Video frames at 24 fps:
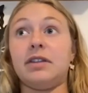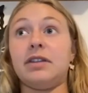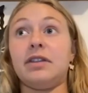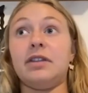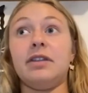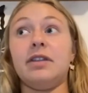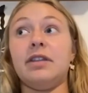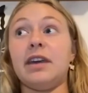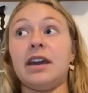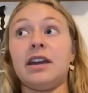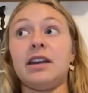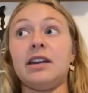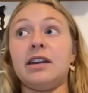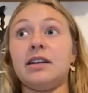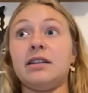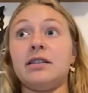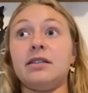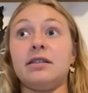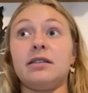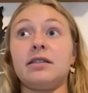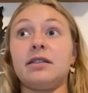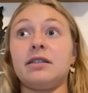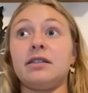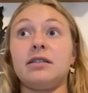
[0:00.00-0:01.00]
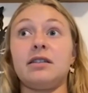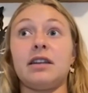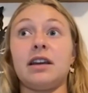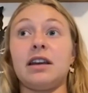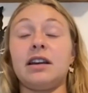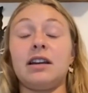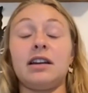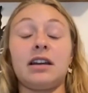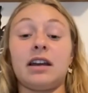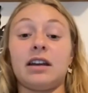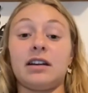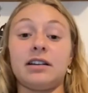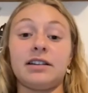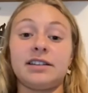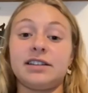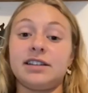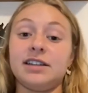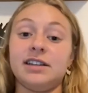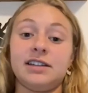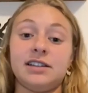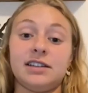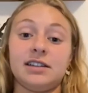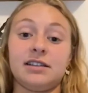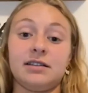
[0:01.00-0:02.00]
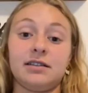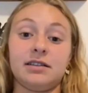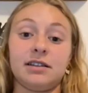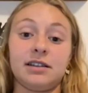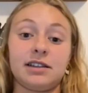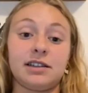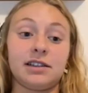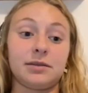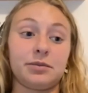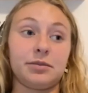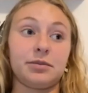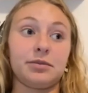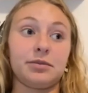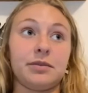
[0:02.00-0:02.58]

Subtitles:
they didn't get a season this.